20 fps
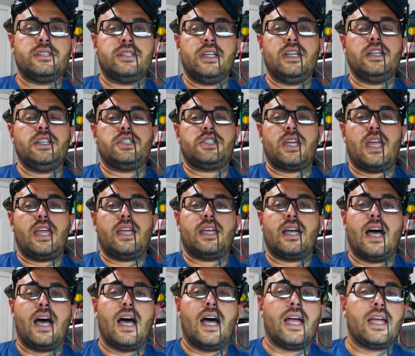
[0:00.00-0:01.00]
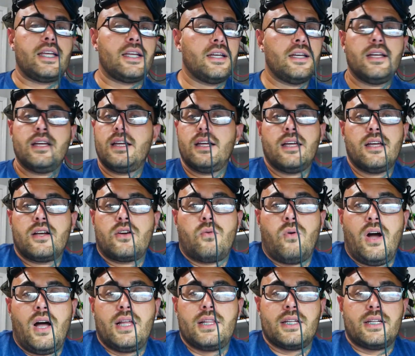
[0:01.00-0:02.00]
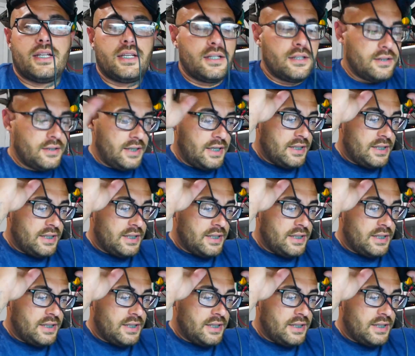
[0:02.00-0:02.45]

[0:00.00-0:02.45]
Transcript: DJI quality.